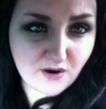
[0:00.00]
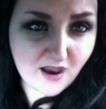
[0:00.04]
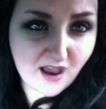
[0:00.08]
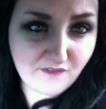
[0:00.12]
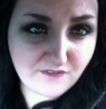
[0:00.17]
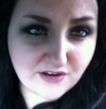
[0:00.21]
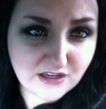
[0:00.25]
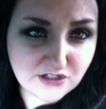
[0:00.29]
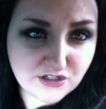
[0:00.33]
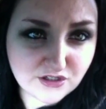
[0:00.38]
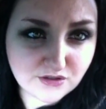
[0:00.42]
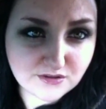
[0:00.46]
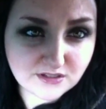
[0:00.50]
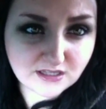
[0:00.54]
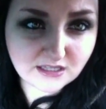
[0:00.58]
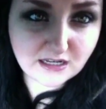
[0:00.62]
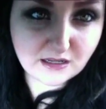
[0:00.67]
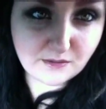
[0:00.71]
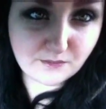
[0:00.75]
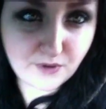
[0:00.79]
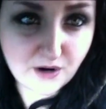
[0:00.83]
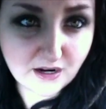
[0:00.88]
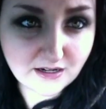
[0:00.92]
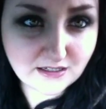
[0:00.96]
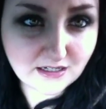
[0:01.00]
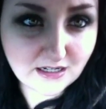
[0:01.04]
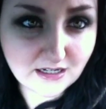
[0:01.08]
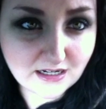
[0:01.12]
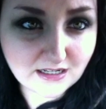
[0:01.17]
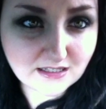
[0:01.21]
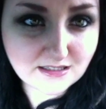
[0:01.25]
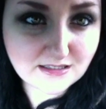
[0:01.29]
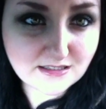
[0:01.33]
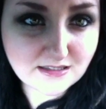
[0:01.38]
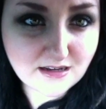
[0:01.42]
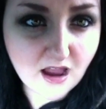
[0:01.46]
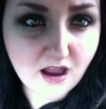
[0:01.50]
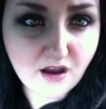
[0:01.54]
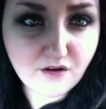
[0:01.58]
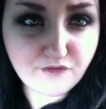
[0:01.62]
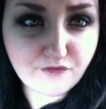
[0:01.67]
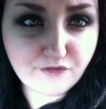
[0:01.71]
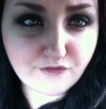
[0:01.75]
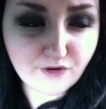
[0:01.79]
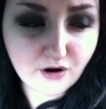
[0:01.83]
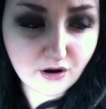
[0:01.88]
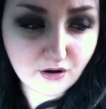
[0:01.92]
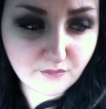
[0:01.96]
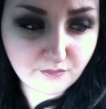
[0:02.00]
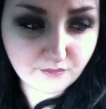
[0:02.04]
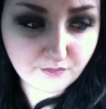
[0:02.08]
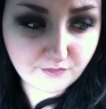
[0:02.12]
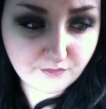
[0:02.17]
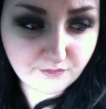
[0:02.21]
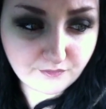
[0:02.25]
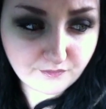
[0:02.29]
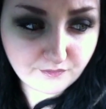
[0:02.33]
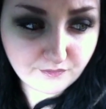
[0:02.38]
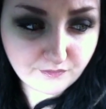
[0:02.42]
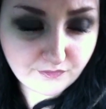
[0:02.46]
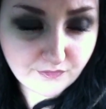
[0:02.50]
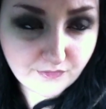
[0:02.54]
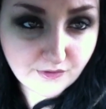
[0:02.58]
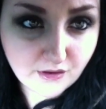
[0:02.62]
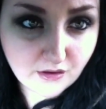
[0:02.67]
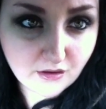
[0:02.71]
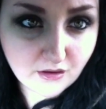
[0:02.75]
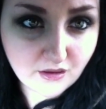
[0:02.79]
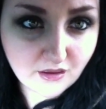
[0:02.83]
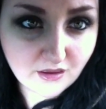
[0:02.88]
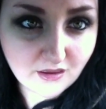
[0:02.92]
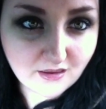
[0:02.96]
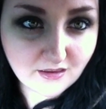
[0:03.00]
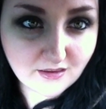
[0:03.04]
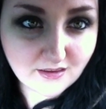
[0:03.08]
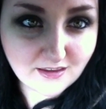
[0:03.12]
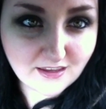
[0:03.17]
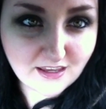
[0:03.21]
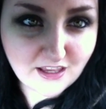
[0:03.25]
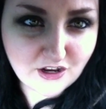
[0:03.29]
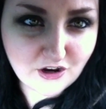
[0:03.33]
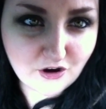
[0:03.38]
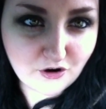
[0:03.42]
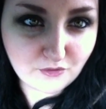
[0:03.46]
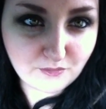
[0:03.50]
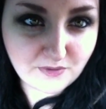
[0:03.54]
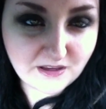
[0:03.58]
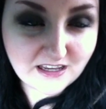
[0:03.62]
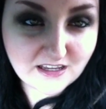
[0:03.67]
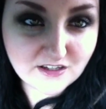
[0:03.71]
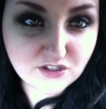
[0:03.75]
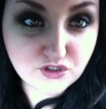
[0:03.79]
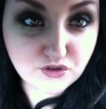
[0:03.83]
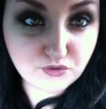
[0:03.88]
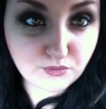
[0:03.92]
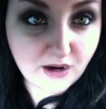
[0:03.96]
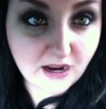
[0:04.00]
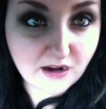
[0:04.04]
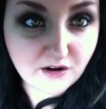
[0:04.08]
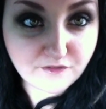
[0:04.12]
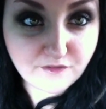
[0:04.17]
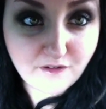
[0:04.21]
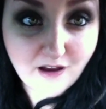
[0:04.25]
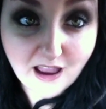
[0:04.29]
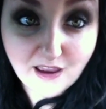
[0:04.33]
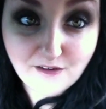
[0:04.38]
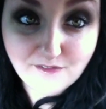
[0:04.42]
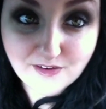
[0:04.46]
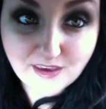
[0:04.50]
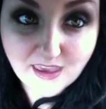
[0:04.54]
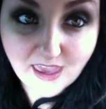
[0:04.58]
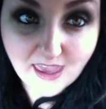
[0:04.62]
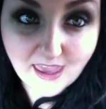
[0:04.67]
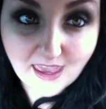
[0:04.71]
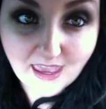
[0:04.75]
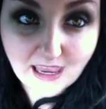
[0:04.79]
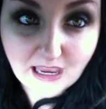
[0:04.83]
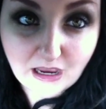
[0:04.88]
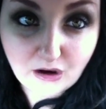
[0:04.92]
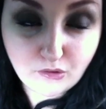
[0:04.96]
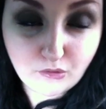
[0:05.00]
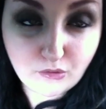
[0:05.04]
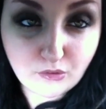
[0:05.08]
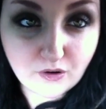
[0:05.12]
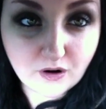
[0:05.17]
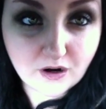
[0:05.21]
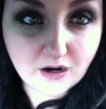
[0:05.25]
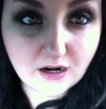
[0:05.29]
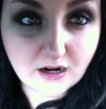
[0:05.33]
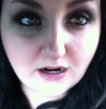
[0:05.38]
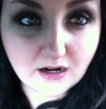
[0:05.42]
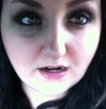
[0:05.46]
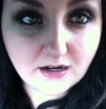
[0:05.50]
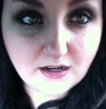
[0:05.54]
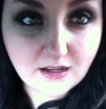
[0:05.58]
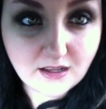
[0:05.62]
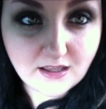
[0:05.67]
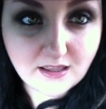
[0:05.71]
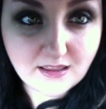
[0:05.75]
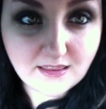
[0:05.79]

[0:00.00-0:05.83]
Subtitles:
have issues getting pregnant, it's not from, you know, because you ran a 5K or